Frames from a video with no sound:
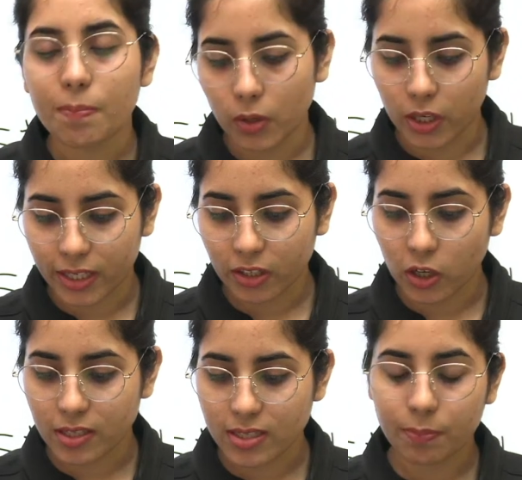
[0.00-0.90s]
important
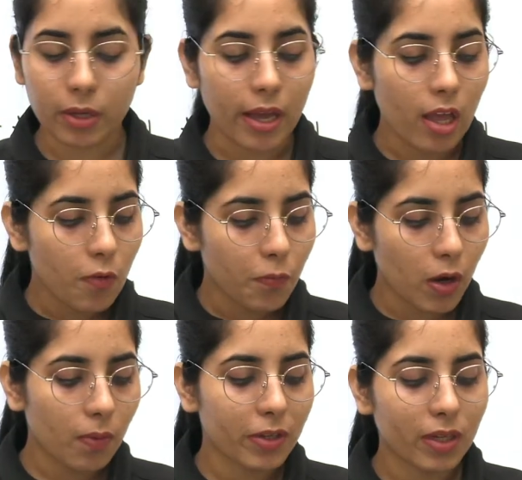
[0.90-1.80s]
concept
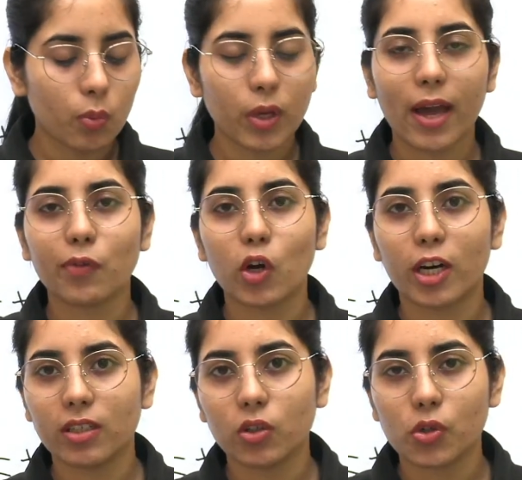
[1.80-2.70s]
from where we have
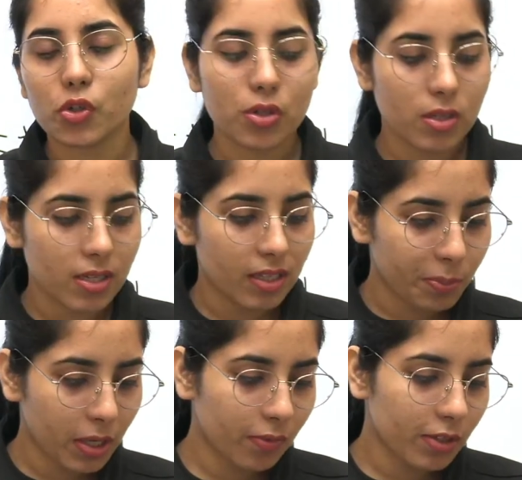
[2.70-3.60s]
got the questions in the
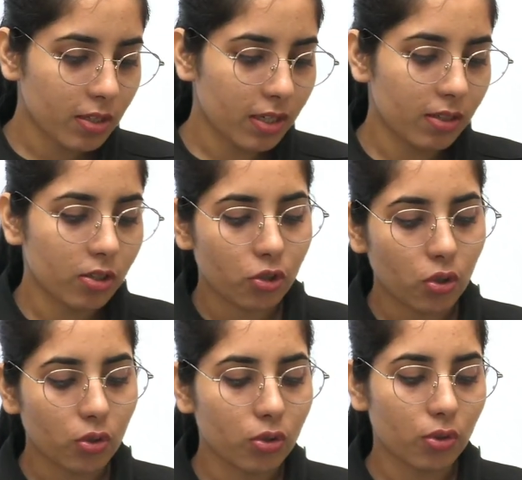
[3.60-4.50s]
previous years
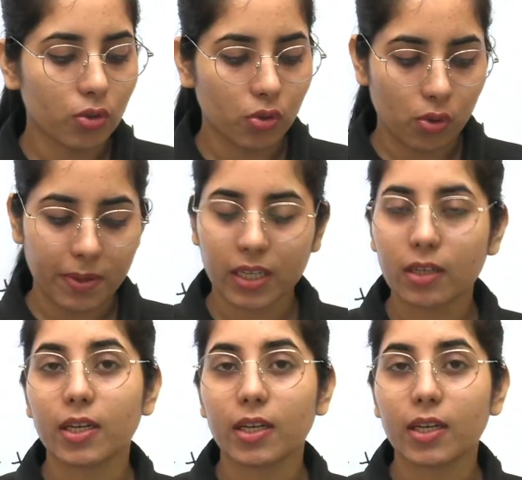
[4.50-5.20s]
so many